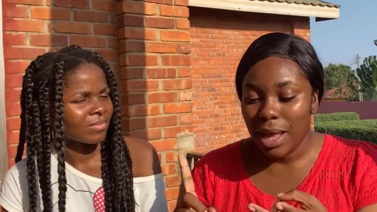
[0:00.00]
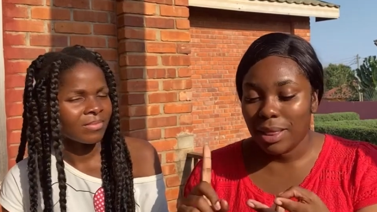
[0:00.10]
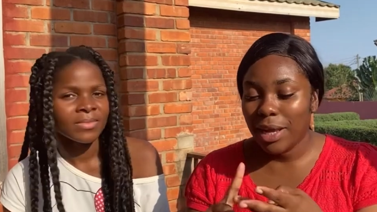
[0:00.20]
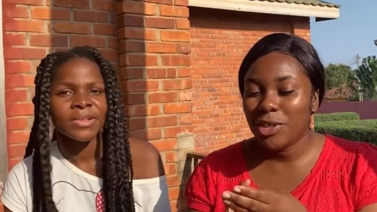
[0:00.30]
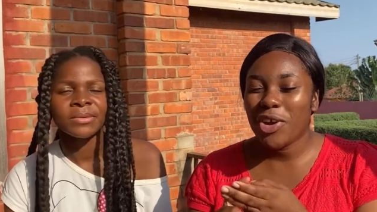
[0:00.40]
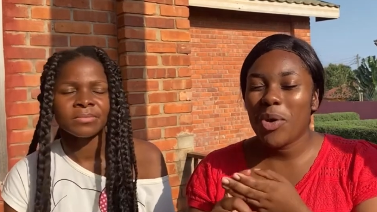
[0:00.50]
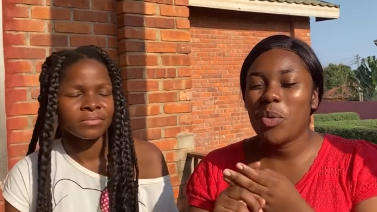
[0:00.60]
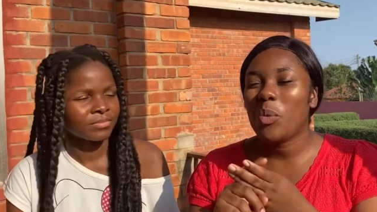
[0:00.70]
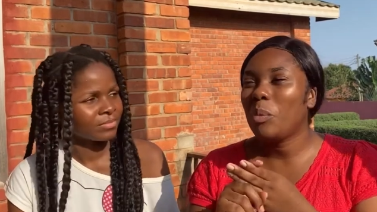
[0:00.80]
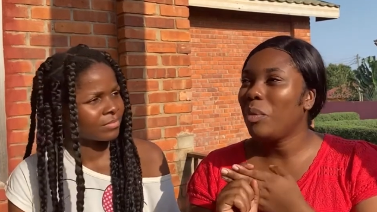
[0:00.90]
Speaker 1: nigeria
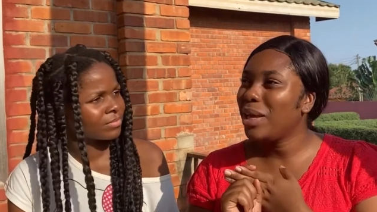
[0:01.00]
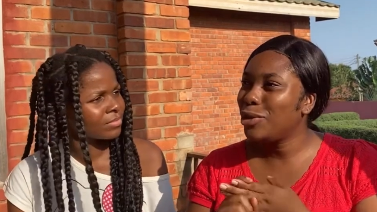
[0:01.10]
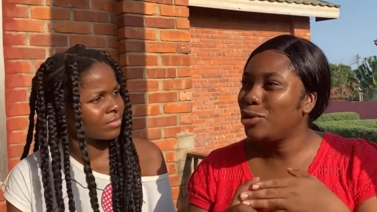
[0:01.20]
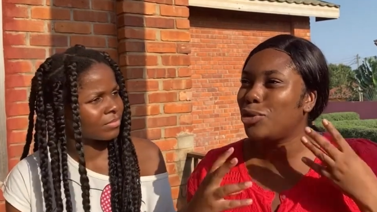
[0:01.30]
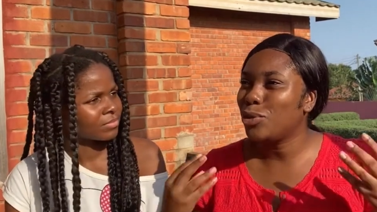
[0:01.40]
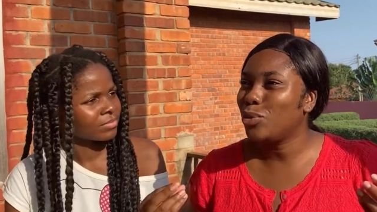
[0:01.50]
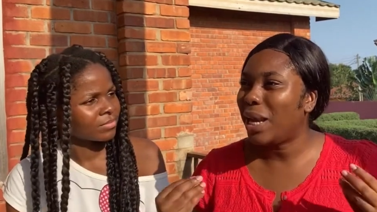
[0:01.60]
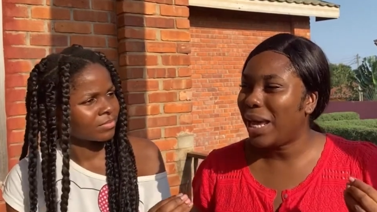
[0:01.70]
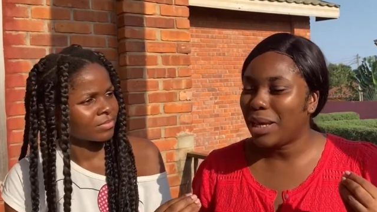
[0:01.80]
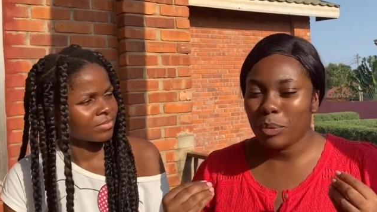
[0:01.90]
will make you
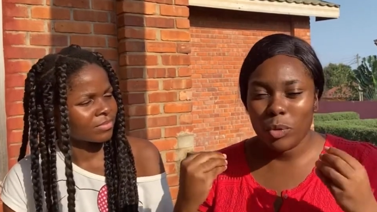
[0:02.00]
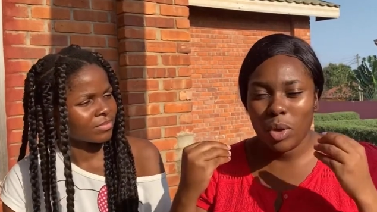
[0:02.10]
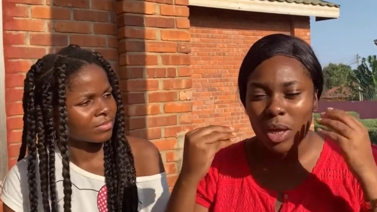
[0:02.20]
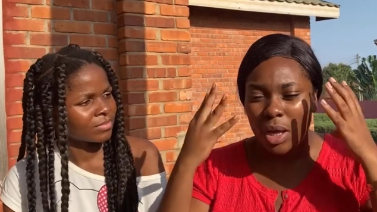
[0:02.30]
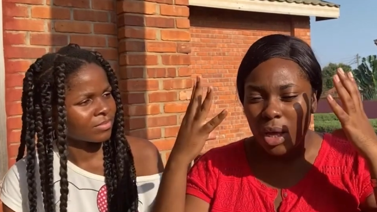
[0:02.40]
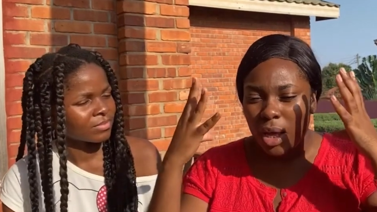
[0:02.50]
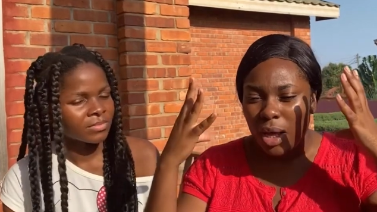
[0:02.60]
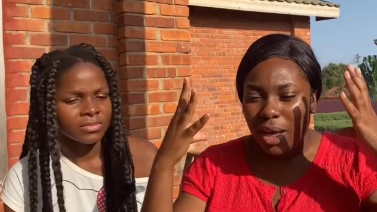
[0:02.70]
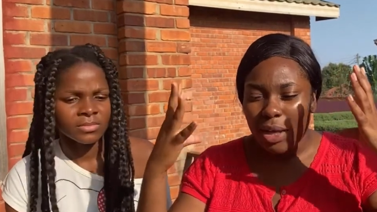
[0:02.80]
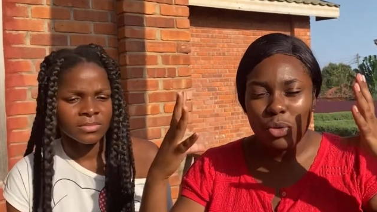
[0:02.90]
like
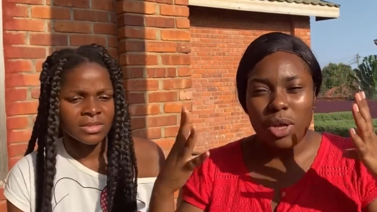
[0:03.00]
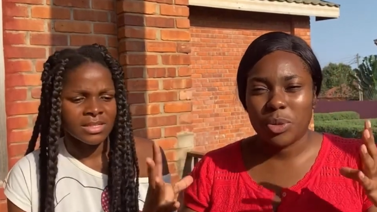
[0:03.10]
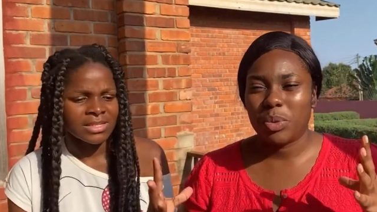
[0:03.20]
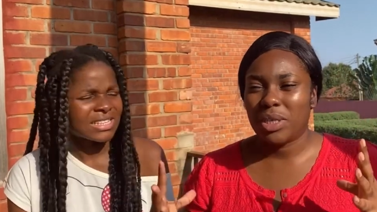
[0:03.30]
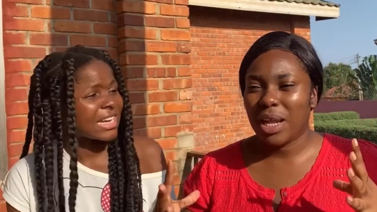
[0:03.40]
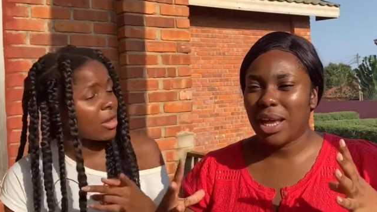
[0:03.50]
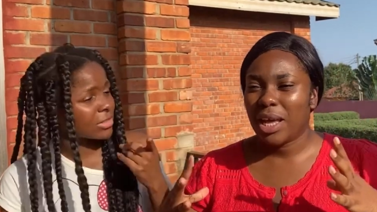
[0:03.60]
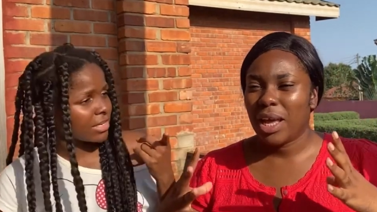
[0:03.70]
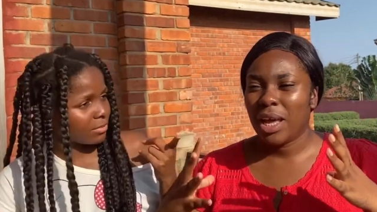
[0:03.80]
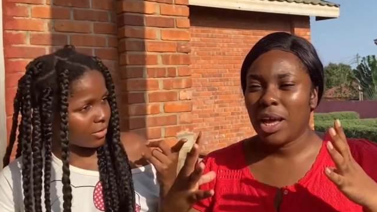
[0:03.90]
i don't know how to put it like
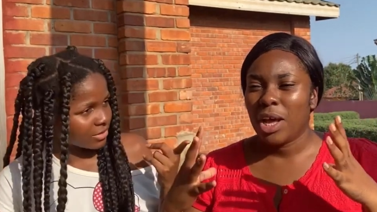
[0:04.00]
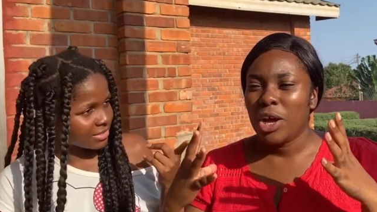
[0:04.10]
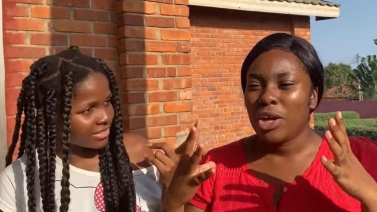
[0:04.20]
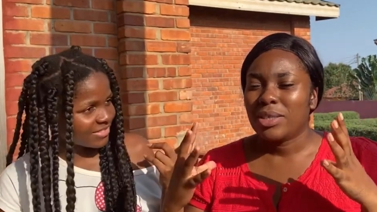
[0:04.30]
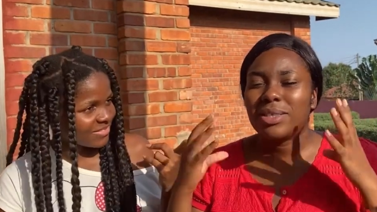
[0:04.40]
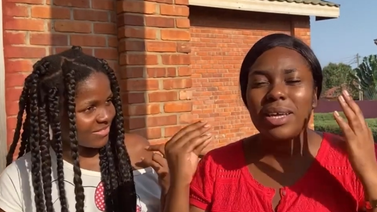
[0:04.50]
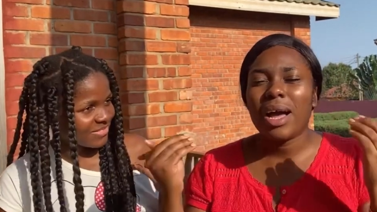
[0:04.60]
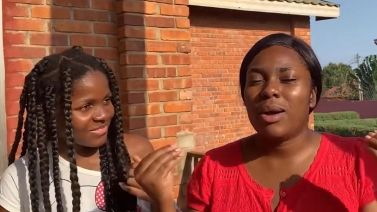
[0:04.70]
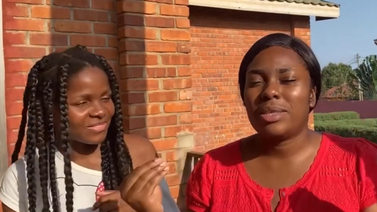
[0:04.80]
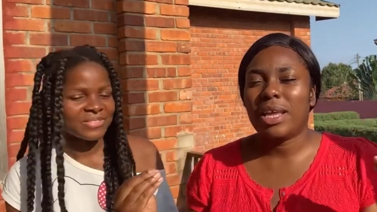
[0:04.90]
outside the box think
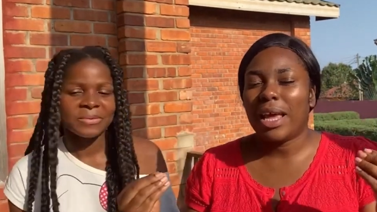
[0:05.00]
outside